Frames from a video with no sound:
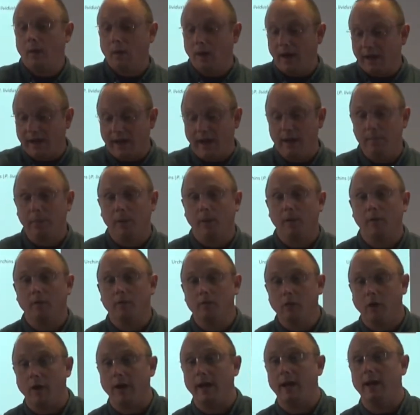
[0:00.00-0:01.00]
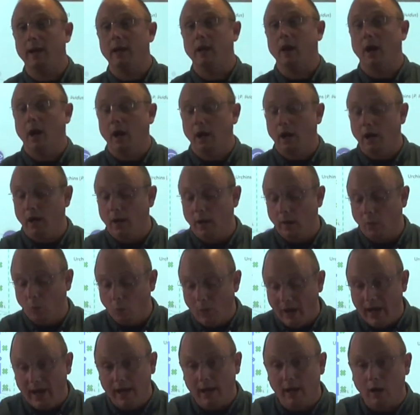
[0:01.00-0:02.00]
were capable of growing
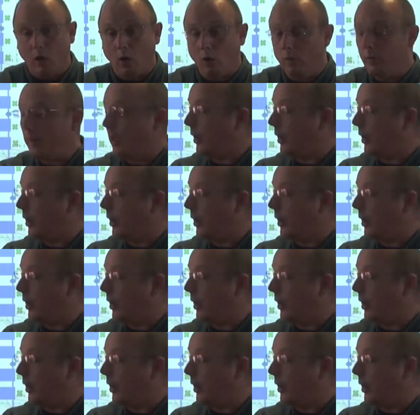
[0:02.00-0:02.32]
well on